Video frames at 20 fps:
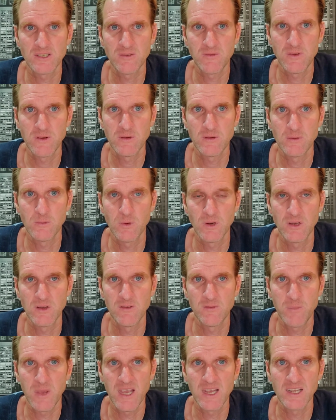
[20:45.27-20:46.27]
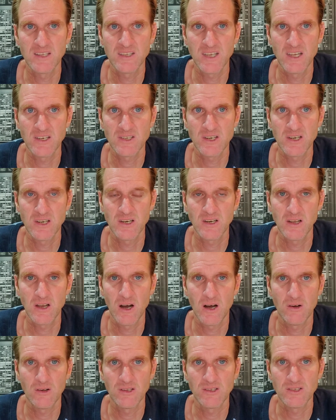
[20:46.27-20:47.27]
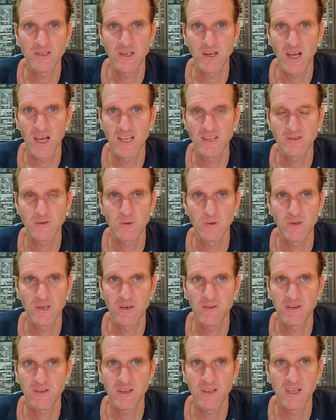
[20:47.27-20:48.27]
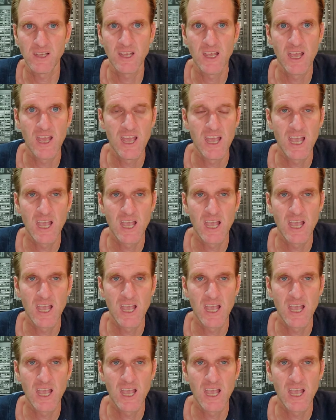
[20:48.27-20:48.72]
if you when you've paid attention in college and high school and everything,